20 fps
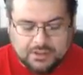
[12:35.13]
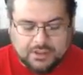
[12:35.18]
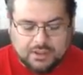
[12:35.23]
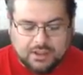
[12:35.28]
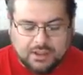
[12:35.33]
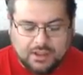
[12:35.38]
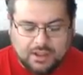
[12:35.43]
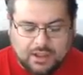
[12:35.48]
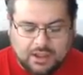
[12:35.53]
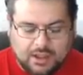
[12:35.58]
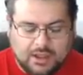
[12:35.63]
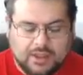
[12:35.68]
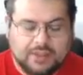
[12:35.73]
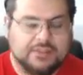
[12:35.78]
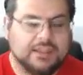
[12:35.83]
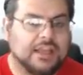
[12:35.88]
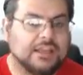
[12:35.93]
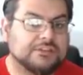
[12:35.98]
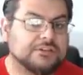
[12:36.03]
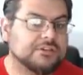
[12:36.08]
Uh, the
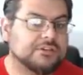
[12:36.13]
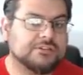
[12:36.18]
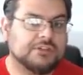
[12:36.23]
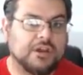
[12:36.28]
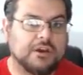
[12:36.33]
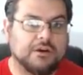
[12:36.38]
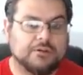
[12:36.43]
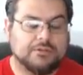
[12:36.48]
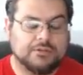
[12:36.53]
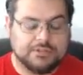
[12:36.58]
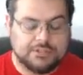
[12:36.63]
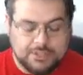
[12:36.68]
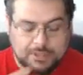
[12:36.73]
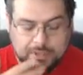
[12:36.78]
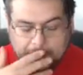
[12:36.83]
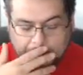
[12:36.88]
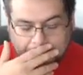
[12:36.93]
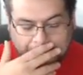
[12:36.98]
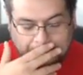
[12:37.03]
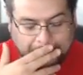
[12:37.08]
answer is no.
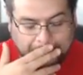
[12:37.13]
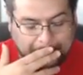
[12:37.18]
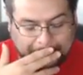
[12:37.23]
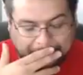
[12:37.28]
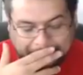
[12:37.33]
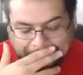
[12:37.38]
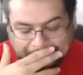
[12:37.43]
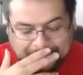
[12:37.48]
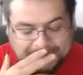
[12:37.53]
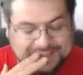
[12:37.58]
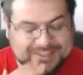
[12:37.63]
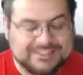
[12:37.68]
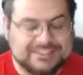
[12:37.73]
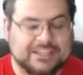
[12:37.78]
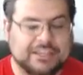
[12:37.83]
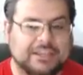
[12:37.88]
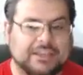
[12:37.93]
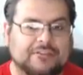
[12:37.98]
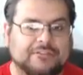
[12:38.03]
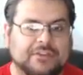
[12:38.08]
So, uh, Melissa,
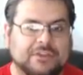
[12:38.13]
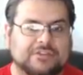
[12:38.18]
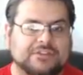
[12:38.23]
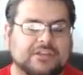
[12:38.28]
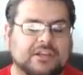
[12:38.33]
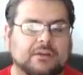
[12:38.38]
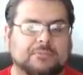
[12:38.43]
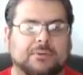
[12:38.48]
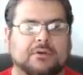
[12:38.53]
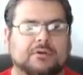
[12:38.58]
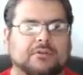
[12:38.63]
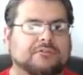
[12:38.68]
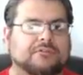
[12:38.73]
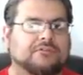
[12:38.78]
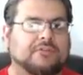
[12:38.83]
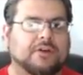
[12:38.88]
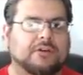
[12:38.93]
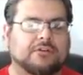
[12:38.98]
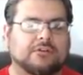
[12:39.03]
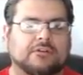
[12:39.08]
if you set up your own
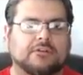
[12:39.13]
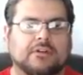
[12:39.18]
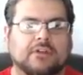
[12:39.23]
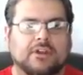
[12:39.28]
funnel,